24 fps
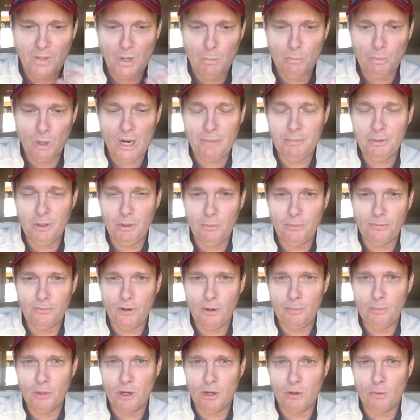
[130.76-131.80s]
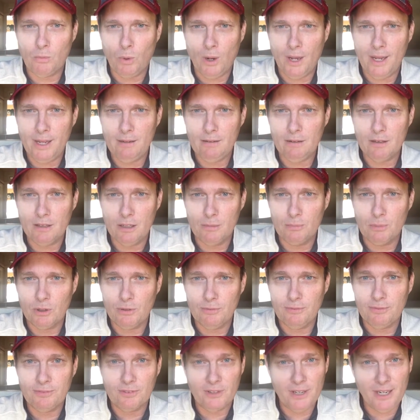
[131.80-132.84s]
probably from her white
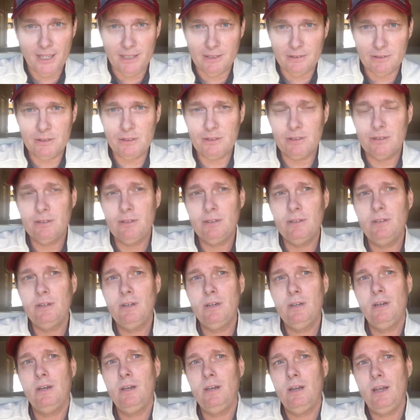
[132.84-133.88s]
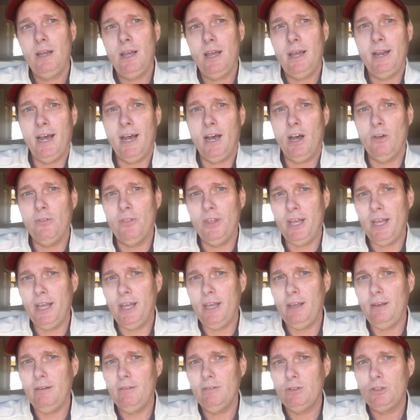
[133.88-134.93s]
liberal friends and how
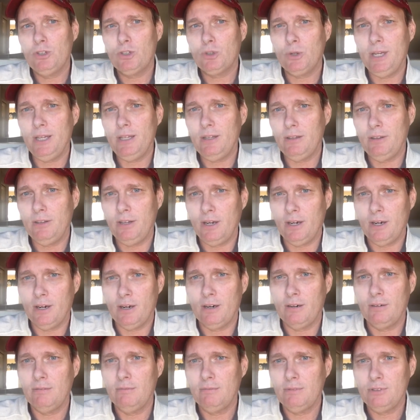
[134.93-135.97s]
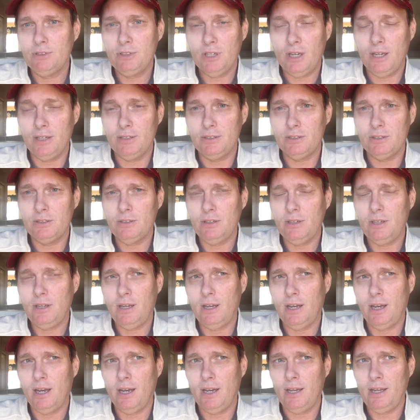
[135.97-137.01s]
they treat their sons
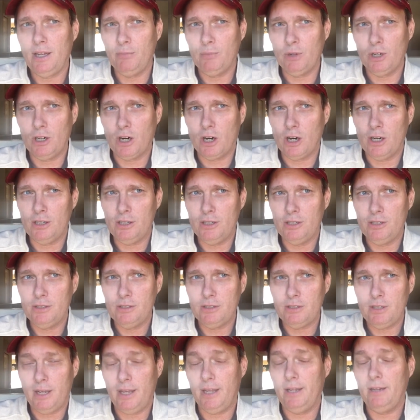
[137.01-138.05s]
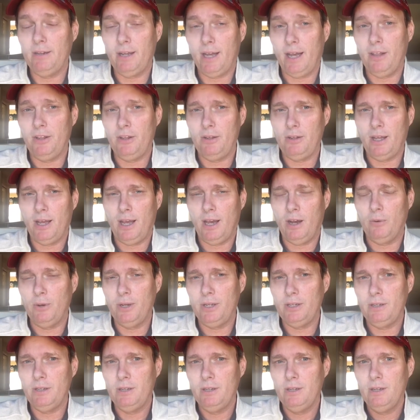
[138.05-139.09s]
in regard and how it